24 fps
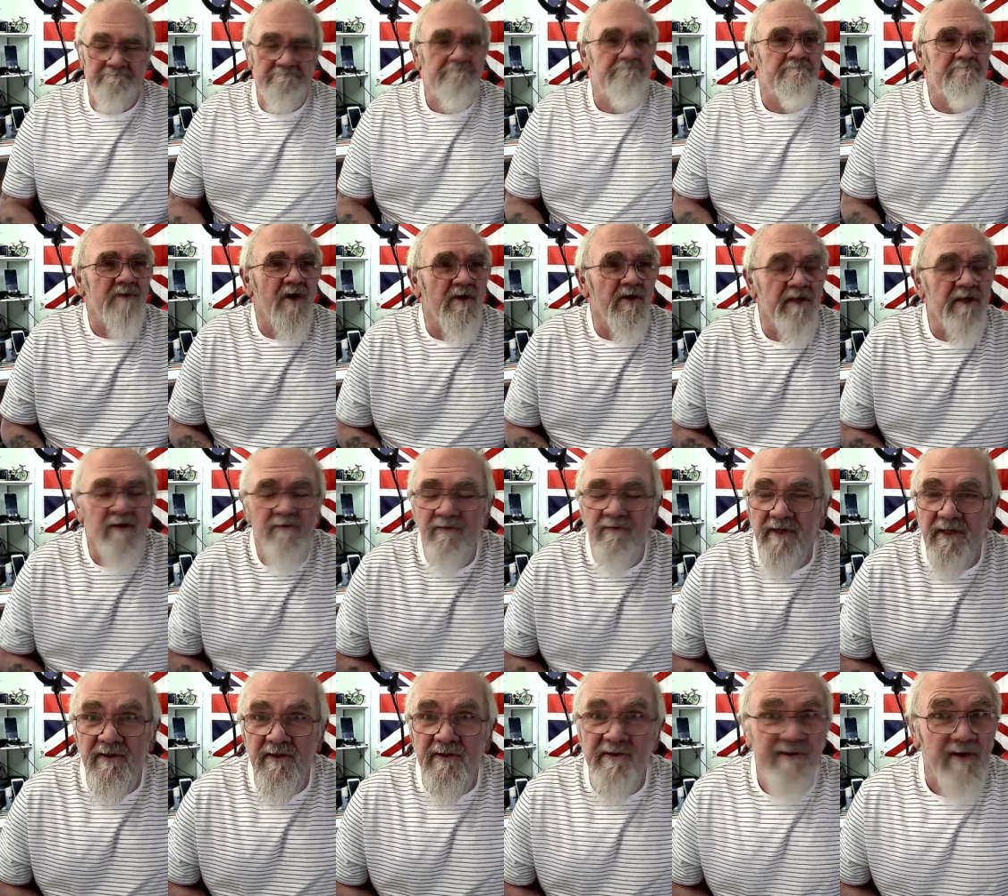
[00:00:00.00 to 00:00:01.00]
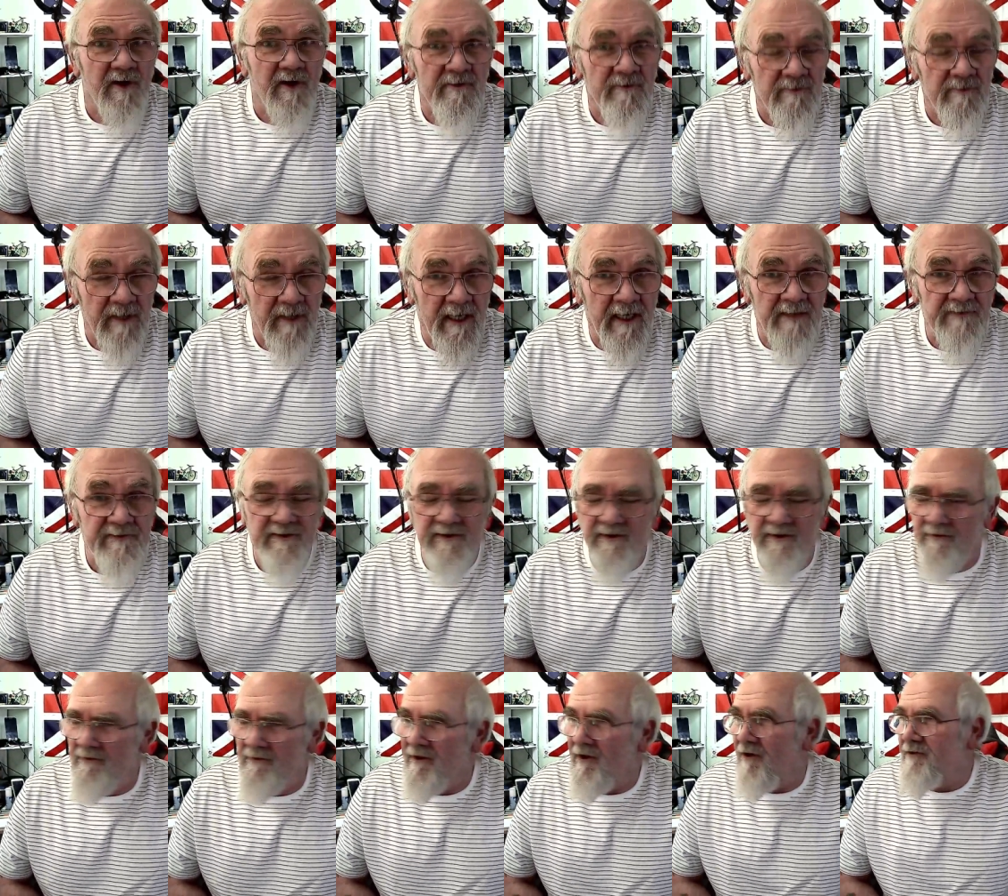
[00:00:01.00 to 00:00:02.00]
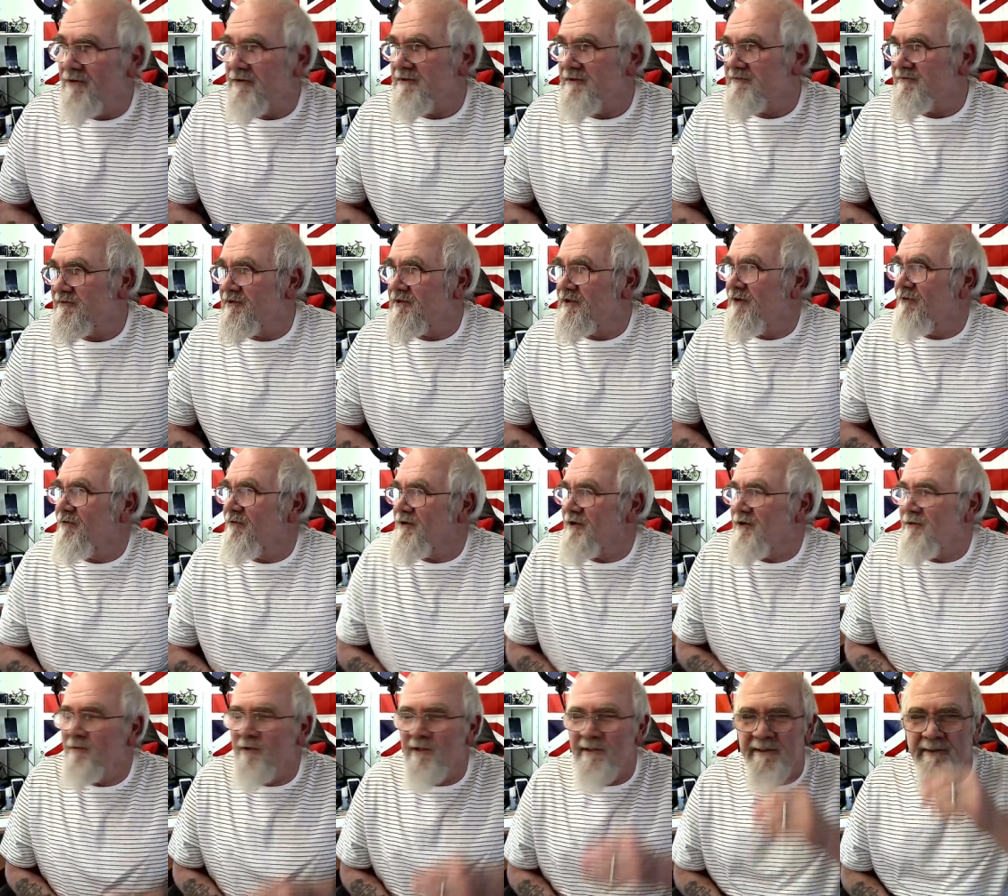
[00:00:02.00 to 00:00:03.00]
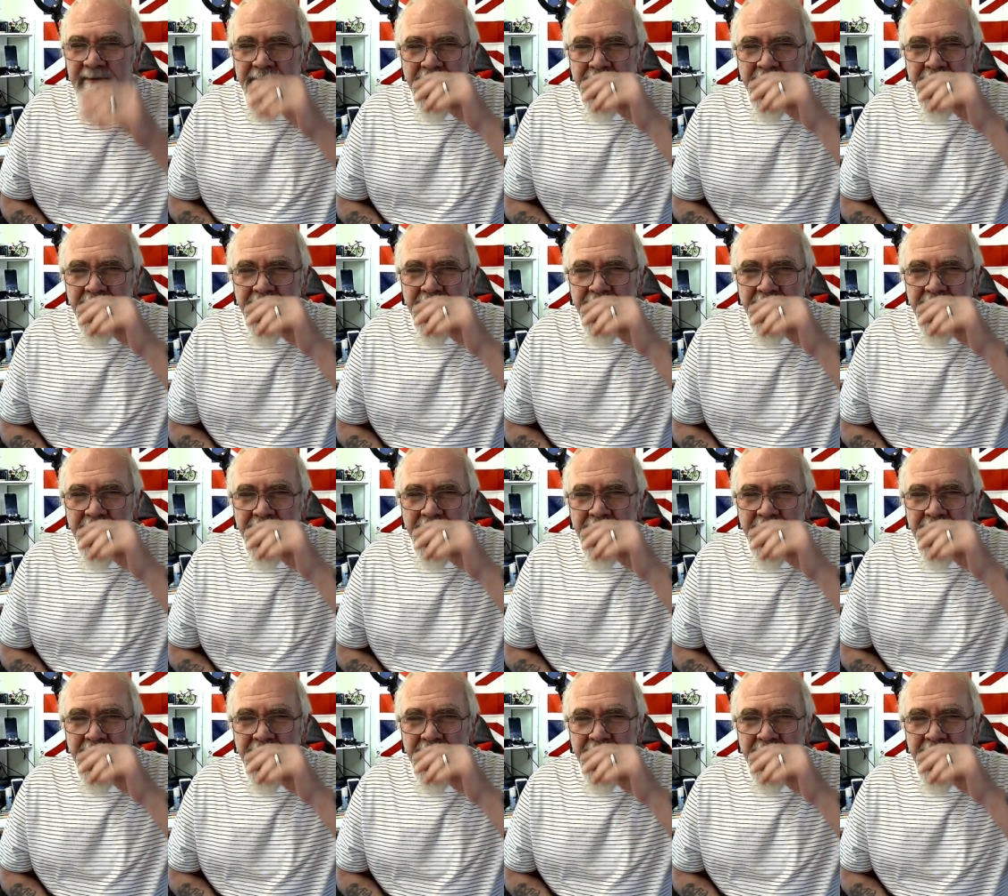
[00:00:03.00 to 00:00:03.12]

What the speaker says: I don't think the sun will last too long, if you know what I mean.